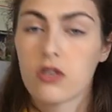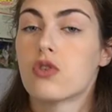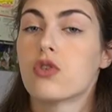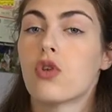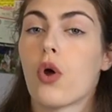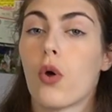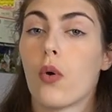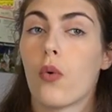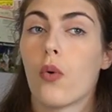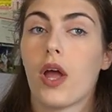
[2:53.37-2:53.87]

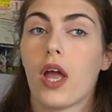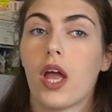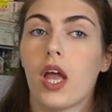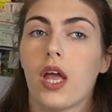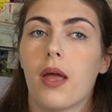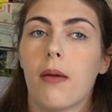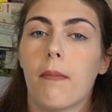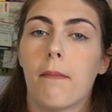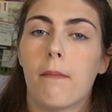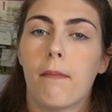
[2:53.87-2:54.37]
so
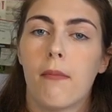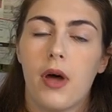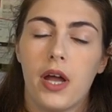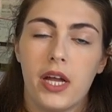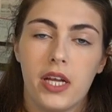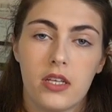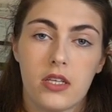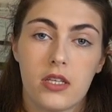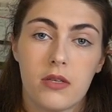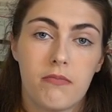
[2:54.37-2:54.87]
it
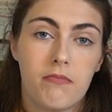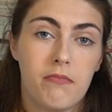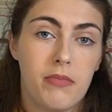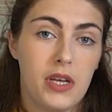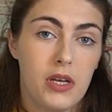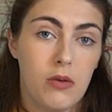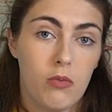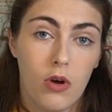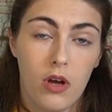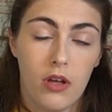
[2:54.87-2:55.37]
might
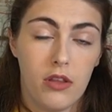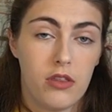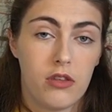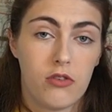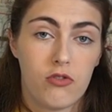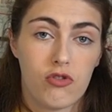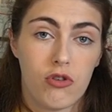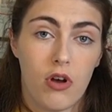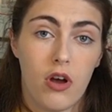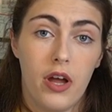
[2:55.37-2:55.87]
be worth
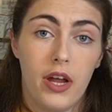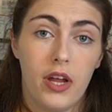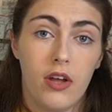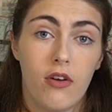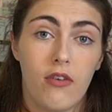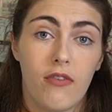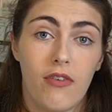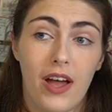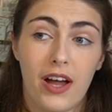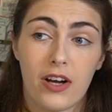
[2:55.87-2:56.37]
a try
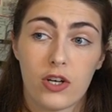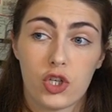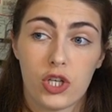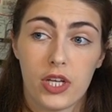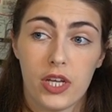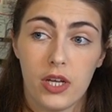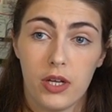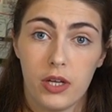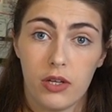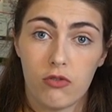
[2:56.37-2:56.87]
of
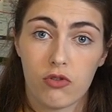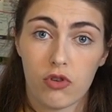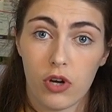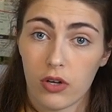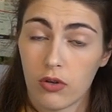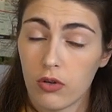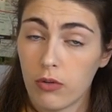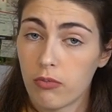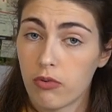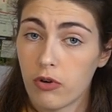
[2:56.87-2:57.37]
actually
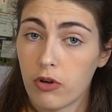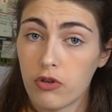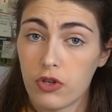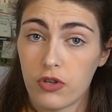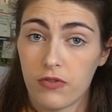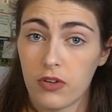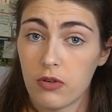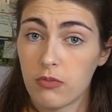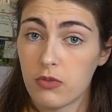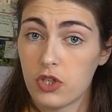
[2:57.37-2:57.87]
trying to
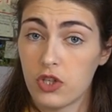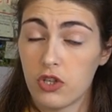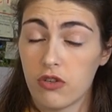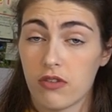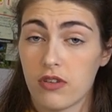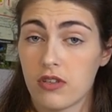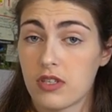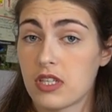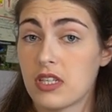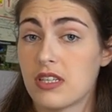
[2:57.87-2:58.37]
approach film
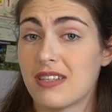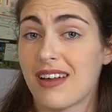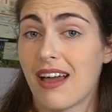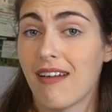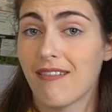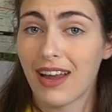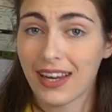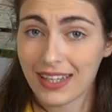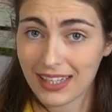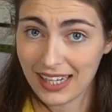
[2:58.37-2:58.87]
students
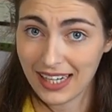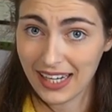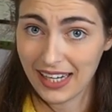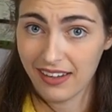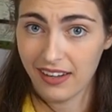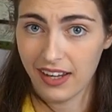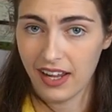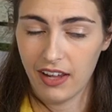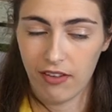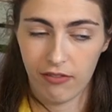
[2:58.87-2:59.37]

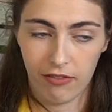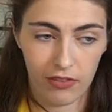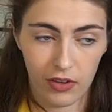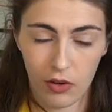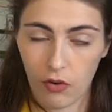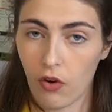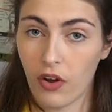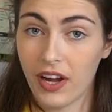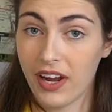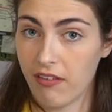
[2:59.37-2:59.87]
directly if
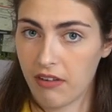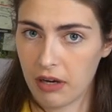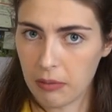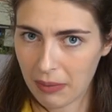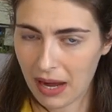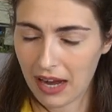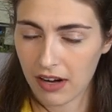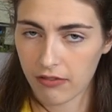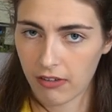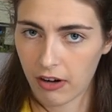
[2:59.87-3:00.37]
you're not hearing
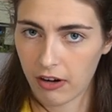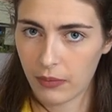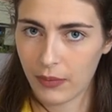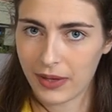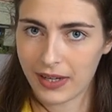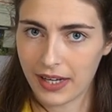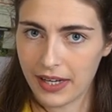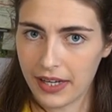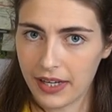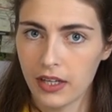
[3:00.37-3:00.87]
back very
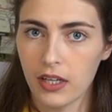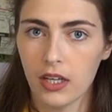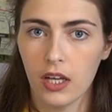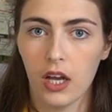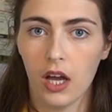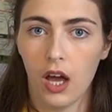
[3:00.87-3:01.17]
quickly.